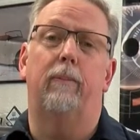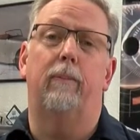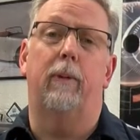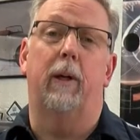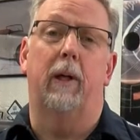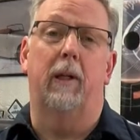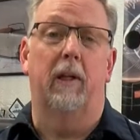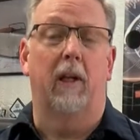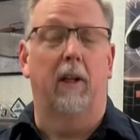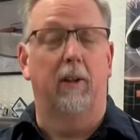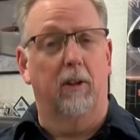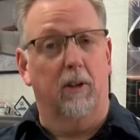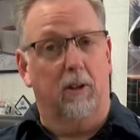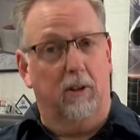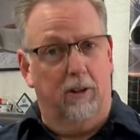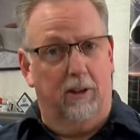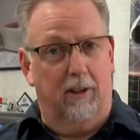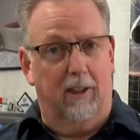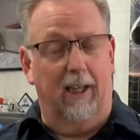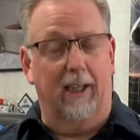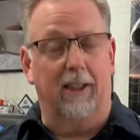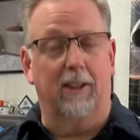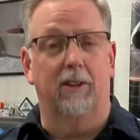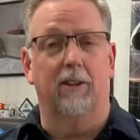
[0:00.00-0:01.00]
another
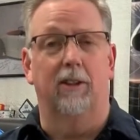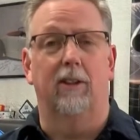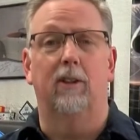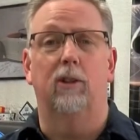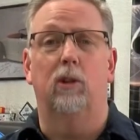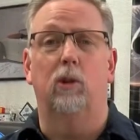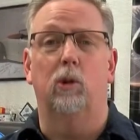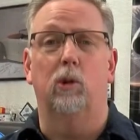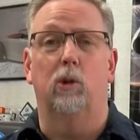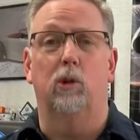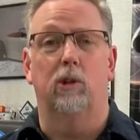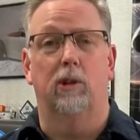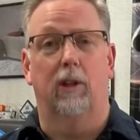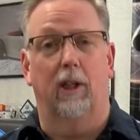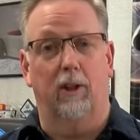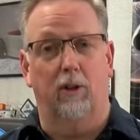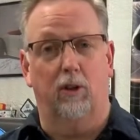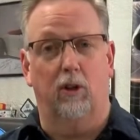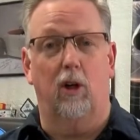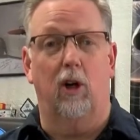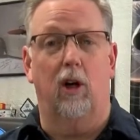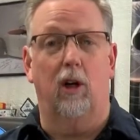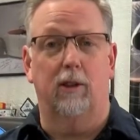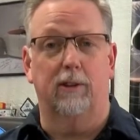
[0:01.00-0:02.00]
collector who collects
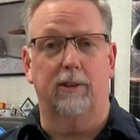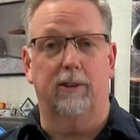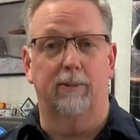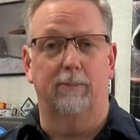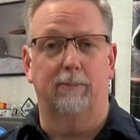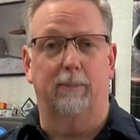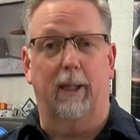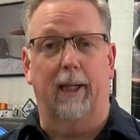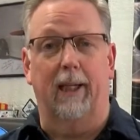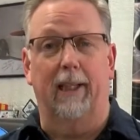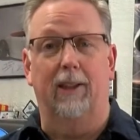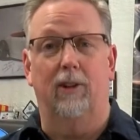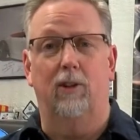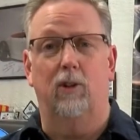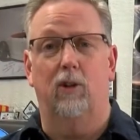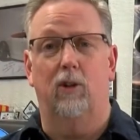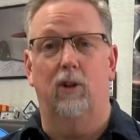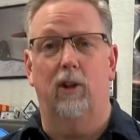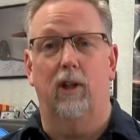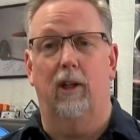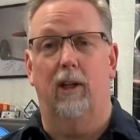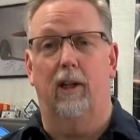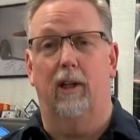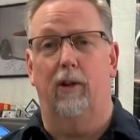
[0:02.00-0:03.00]
cars and bikes
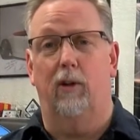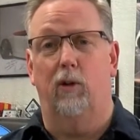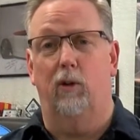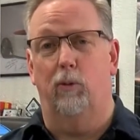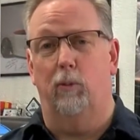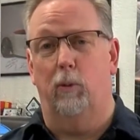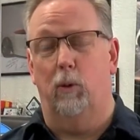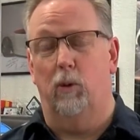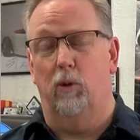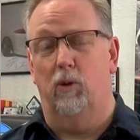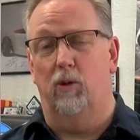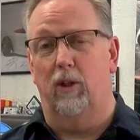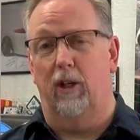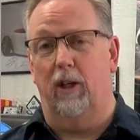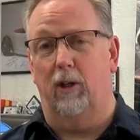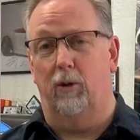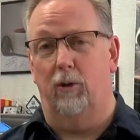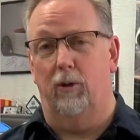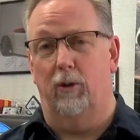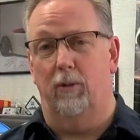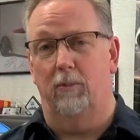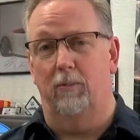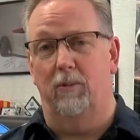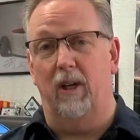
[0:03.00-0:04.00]
those
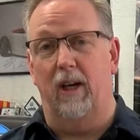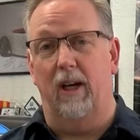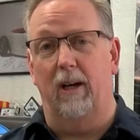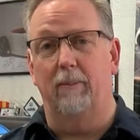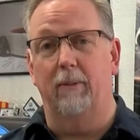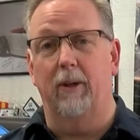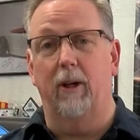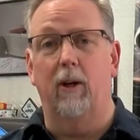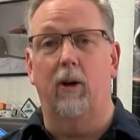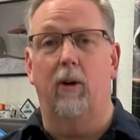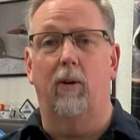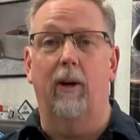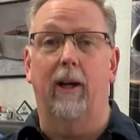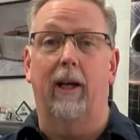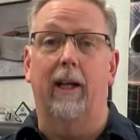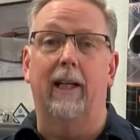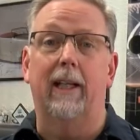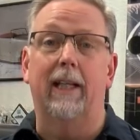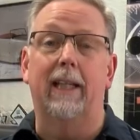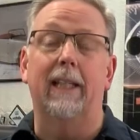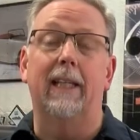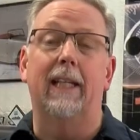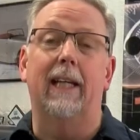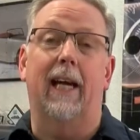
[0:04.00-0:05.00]
motorcycles some time ago, and
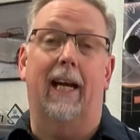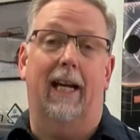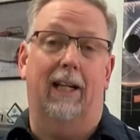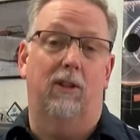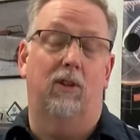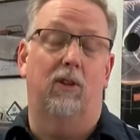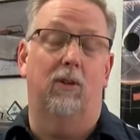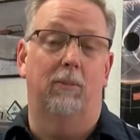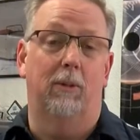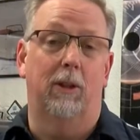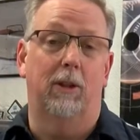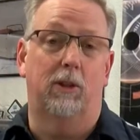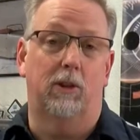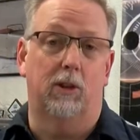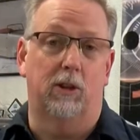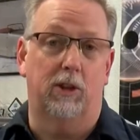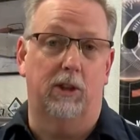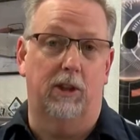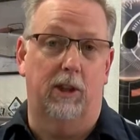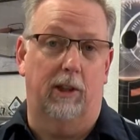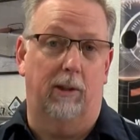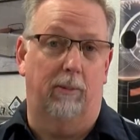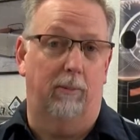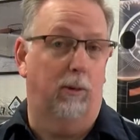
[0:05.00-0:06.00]
he had some
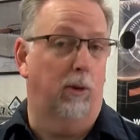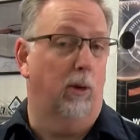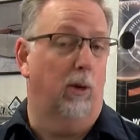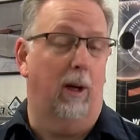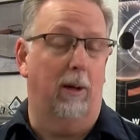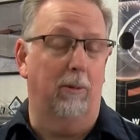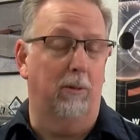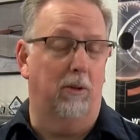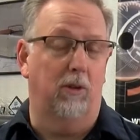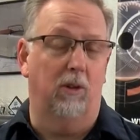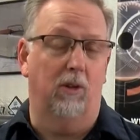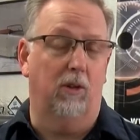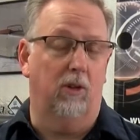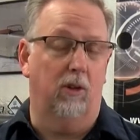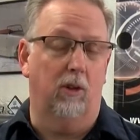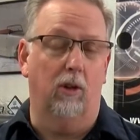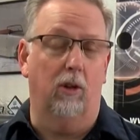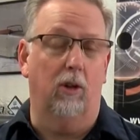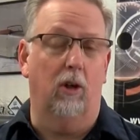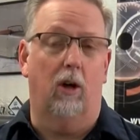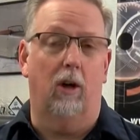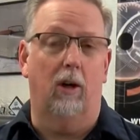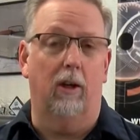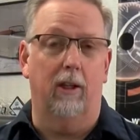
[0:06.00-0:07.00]
interest in them. So I was just going to
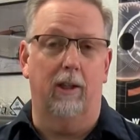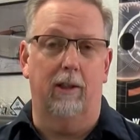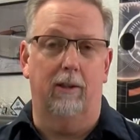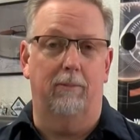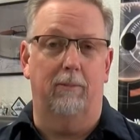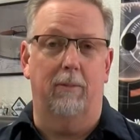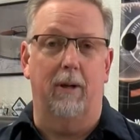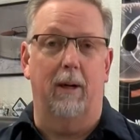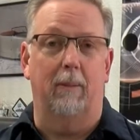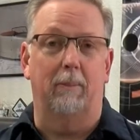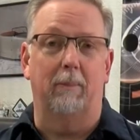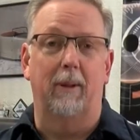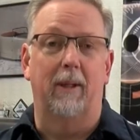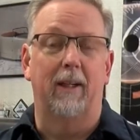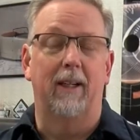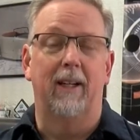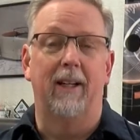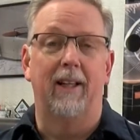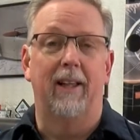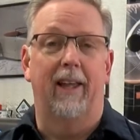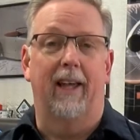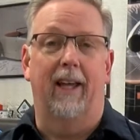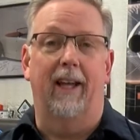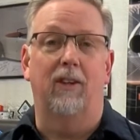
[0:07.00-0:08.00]
call him up
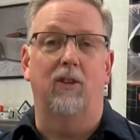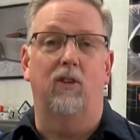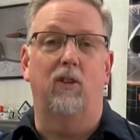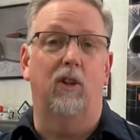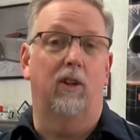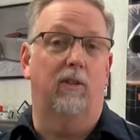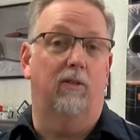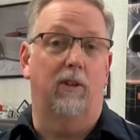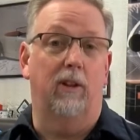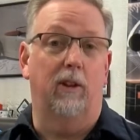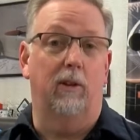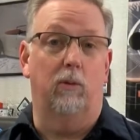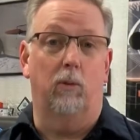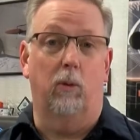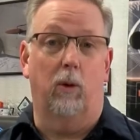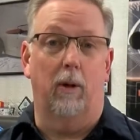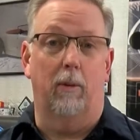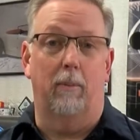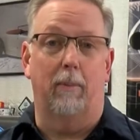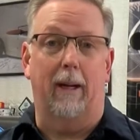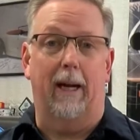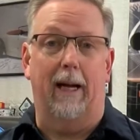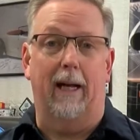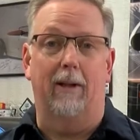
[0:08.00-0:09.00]
and see if he'd want
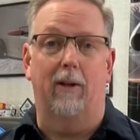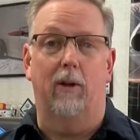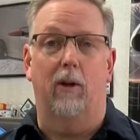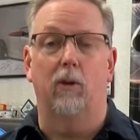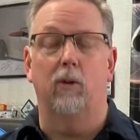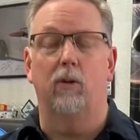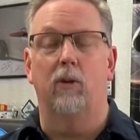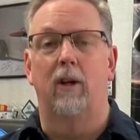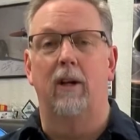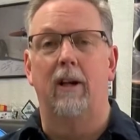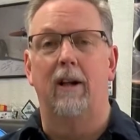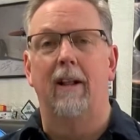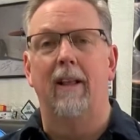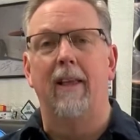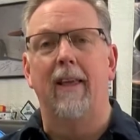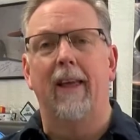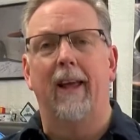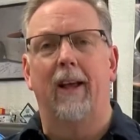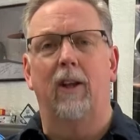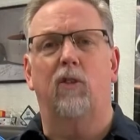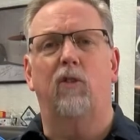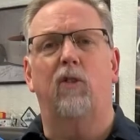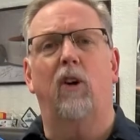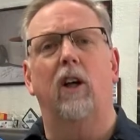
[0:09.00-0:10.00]
to buy those.
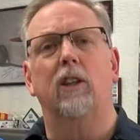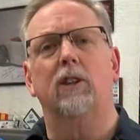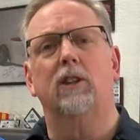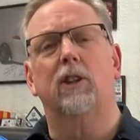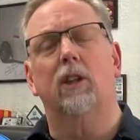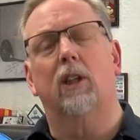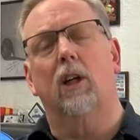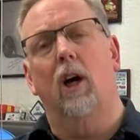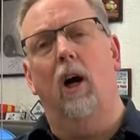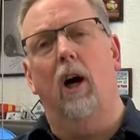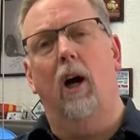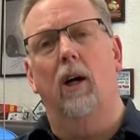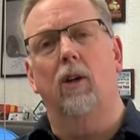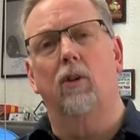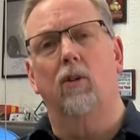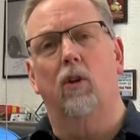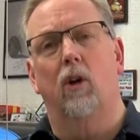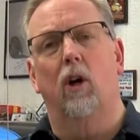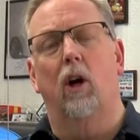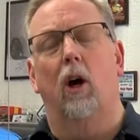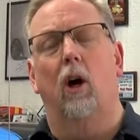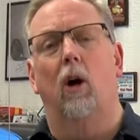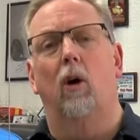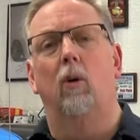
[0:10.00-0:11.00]
As far as the cars
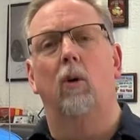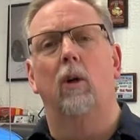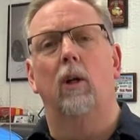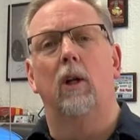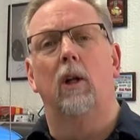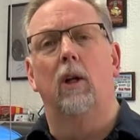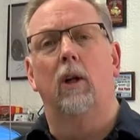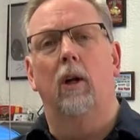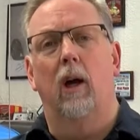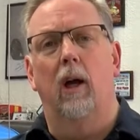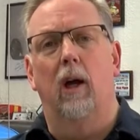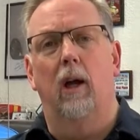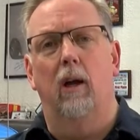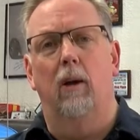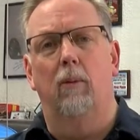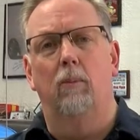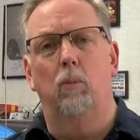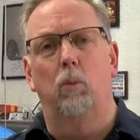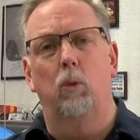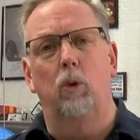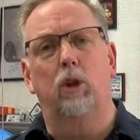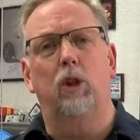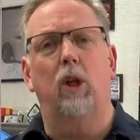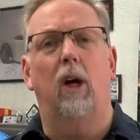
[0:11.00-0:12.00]
go,
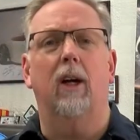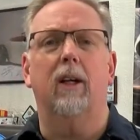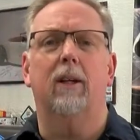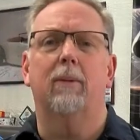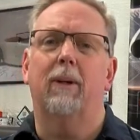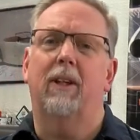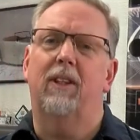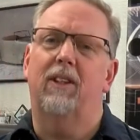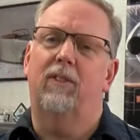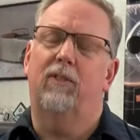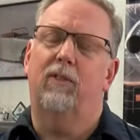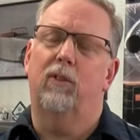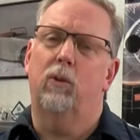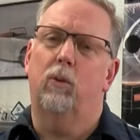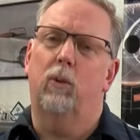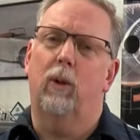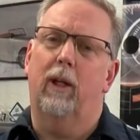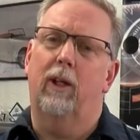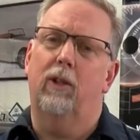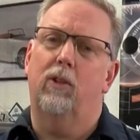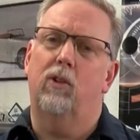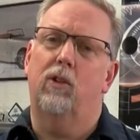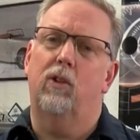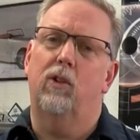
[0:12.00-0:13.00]
we talked about different
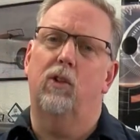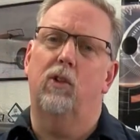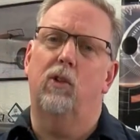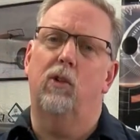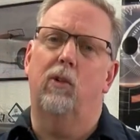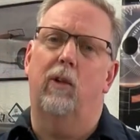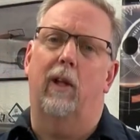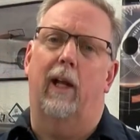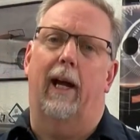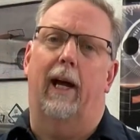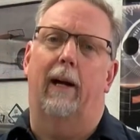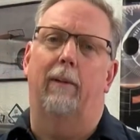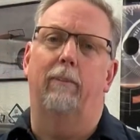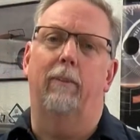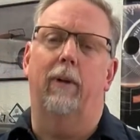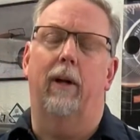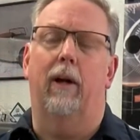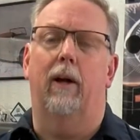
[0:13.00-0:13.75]
ways to do that.